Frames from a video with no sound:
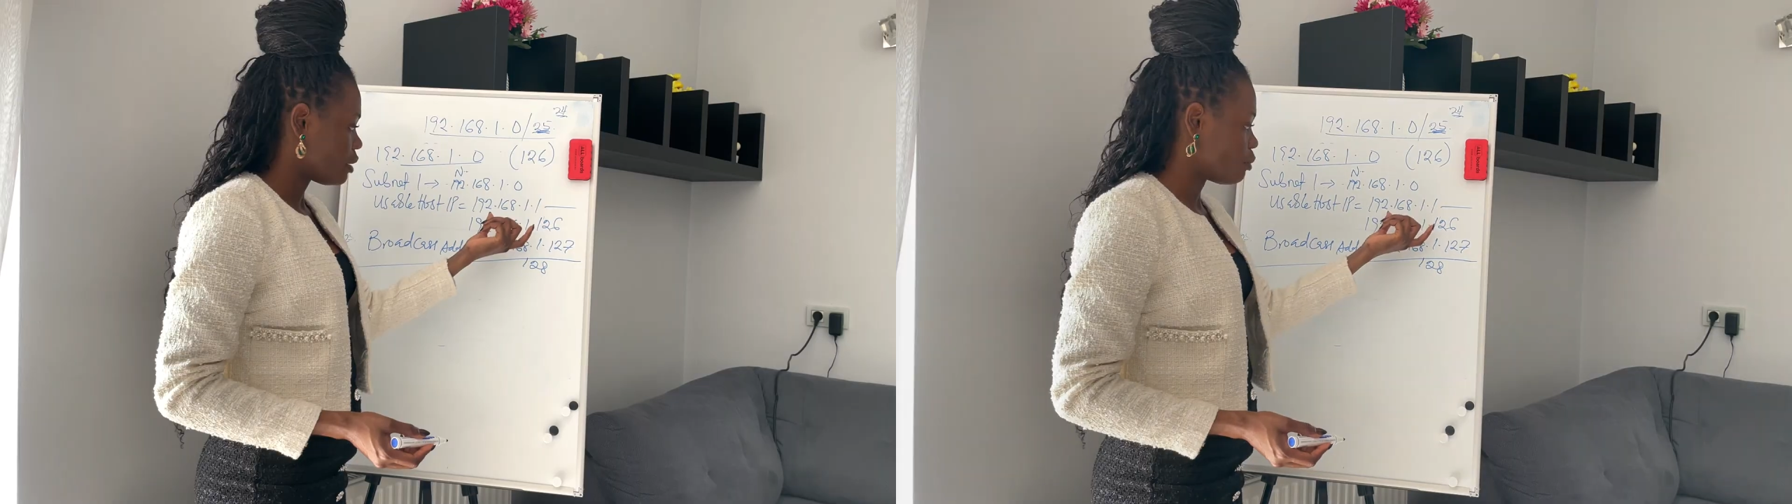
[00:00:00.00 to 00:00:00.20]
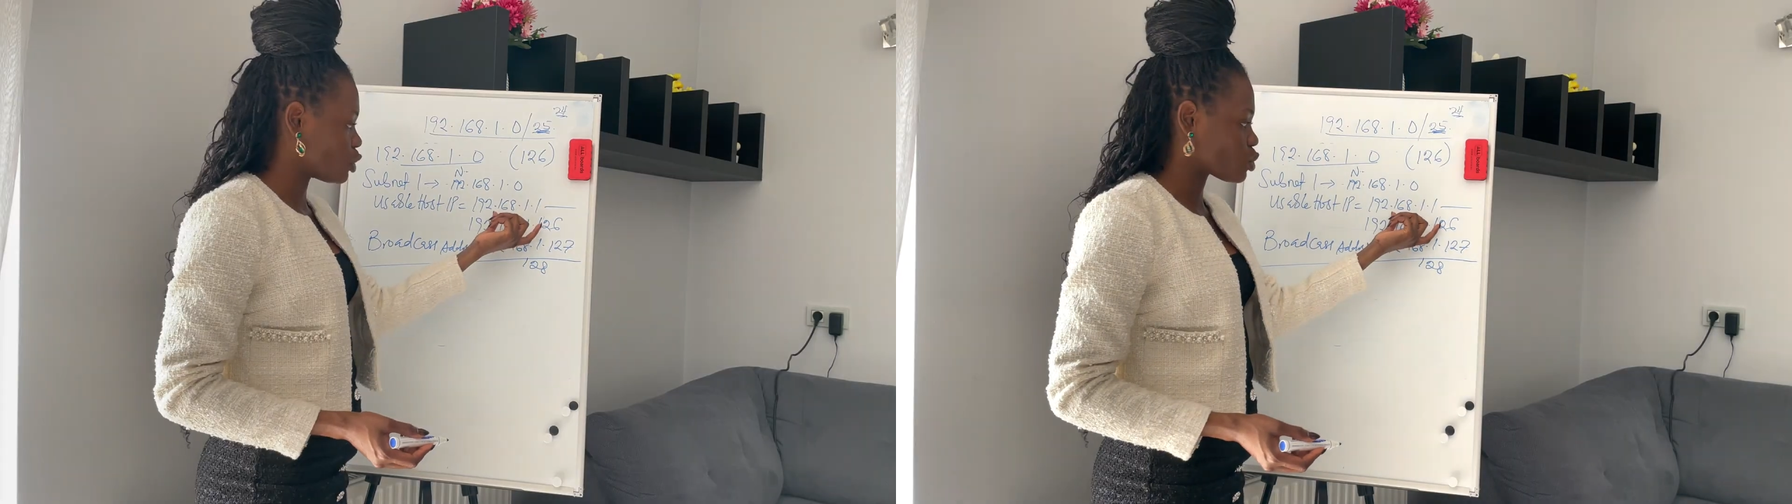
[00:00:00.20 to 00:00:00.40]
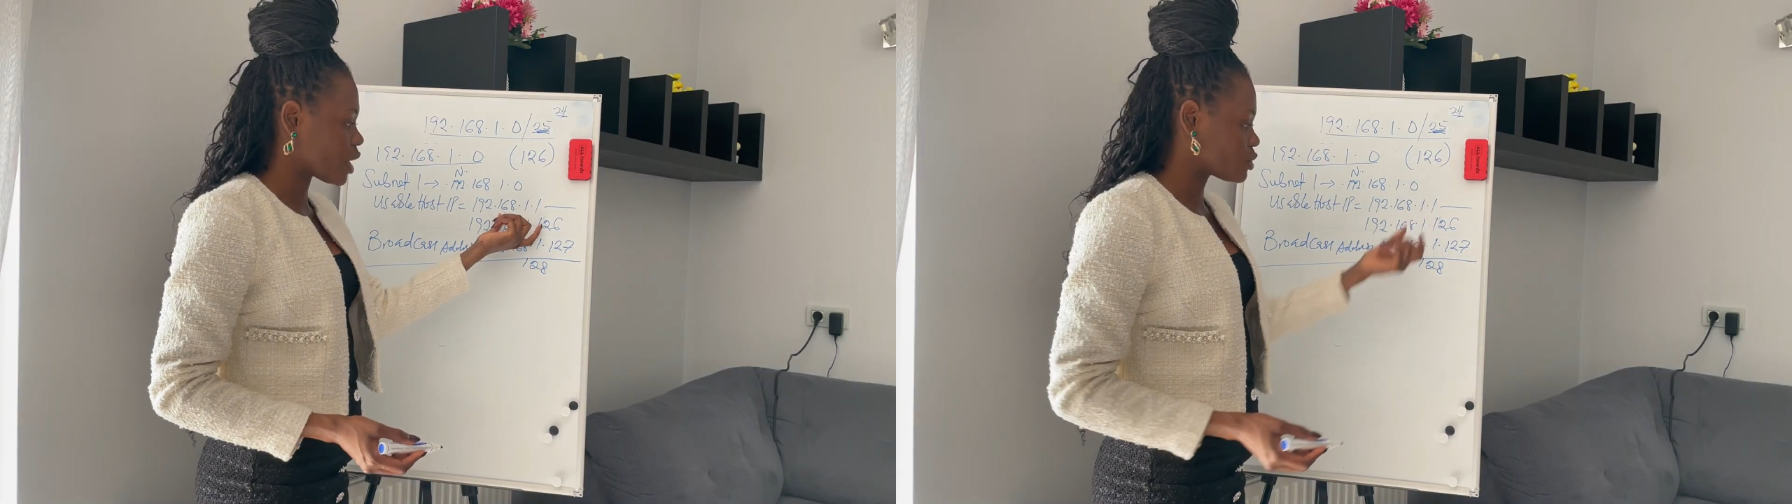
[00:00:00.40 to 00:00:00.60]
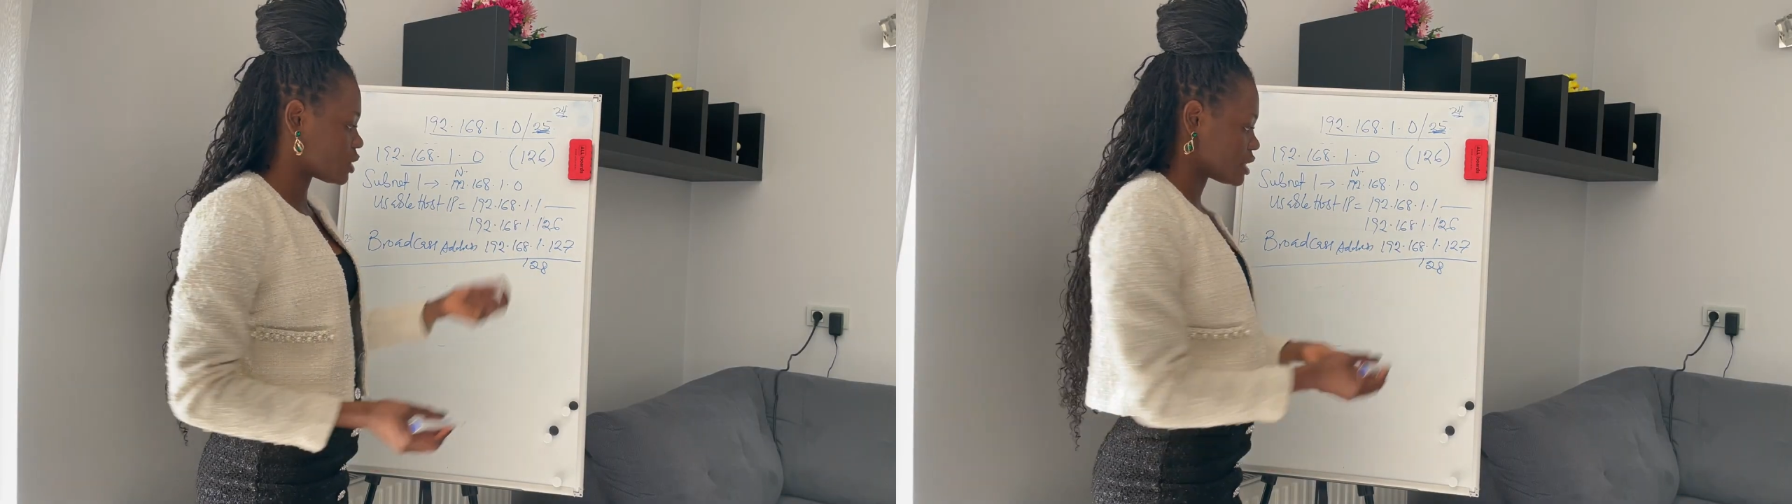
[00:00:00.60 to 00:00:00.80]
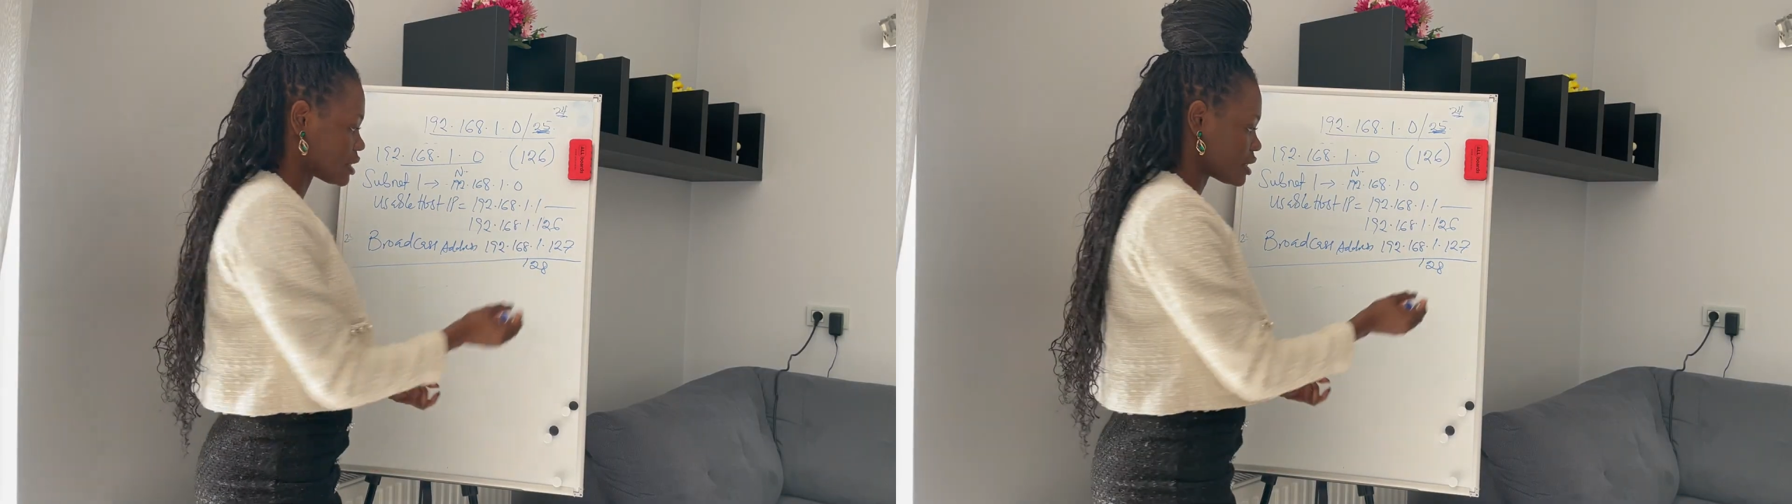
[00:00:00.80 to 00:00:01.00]
plus
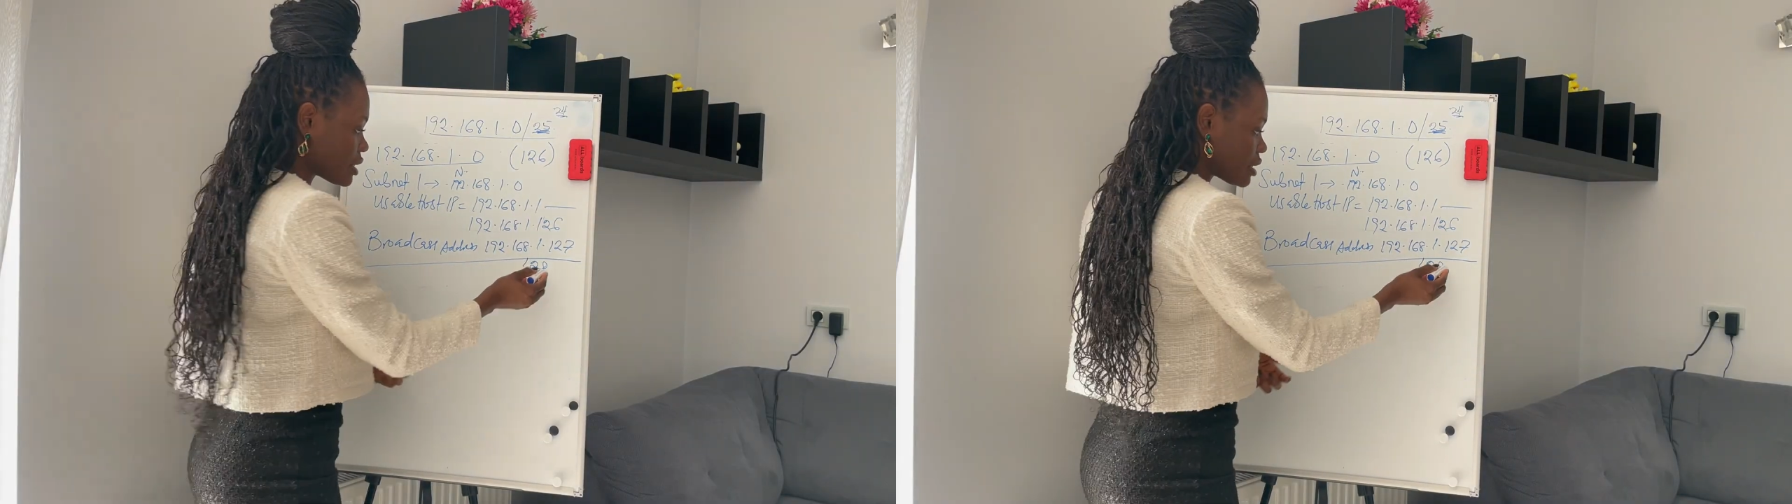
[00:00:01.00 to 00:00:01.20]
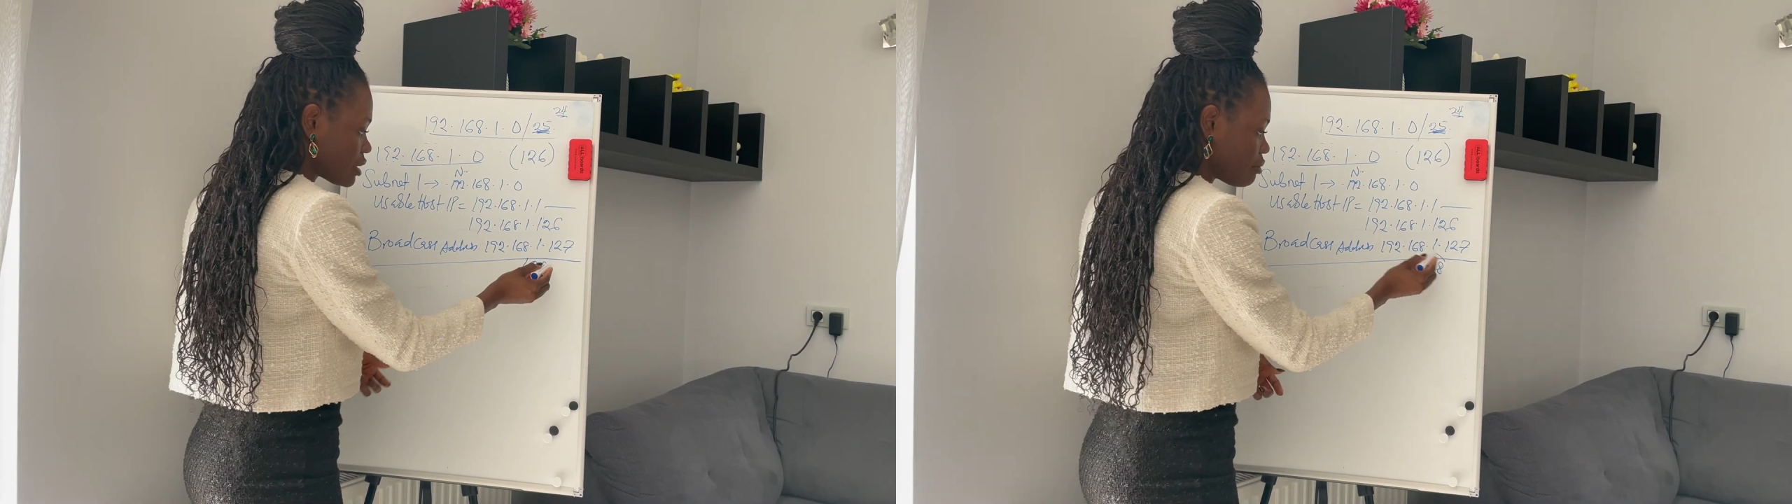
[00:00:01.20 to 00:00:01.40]
126